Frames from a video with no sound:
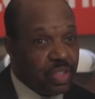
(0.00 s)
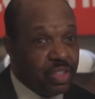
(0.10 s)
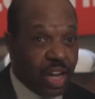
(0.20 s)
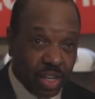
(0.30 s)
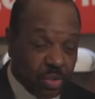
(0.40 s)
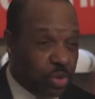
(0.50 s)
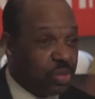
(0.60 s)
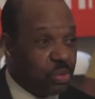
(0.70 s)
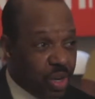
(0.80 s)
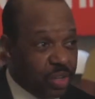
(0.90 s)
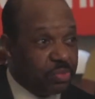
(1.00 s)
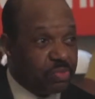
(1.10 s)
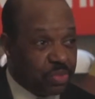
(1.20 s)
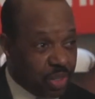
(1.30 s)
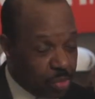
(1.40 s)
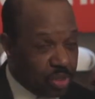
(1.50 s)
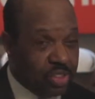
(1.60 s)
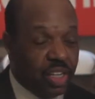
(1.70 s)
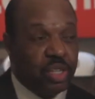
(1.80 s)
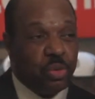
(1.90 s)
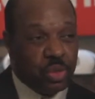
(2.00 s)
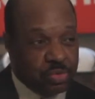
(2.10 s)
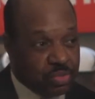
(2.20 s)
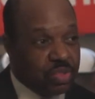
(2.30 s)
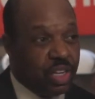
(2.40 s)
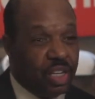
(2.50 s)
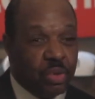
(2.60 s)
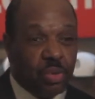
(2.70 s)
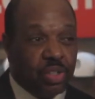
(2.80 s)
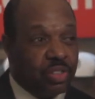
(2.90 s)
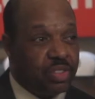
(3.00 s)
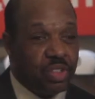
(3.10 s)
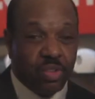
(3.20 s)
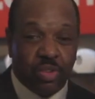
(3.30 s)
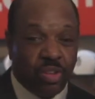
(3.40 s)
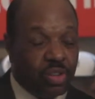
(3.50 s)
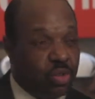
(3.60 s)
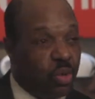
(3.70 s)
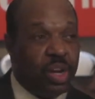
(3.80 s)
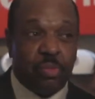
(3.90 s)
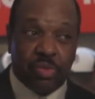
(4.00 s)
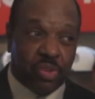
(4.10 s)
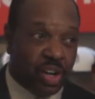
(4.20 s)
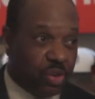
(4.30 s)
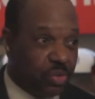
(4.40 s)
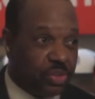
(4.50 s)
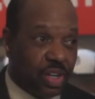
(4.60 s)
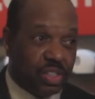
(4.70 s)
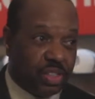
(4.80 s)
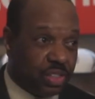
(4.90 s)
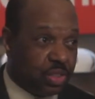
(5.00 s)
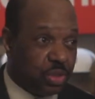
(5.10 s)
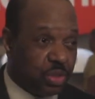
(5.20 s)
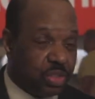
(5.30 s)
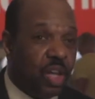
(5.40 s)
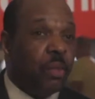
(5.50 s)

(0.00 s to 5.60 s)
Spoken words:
Nollywood, right. Talking about Nollywood. Nollywood is a great provider of content to us.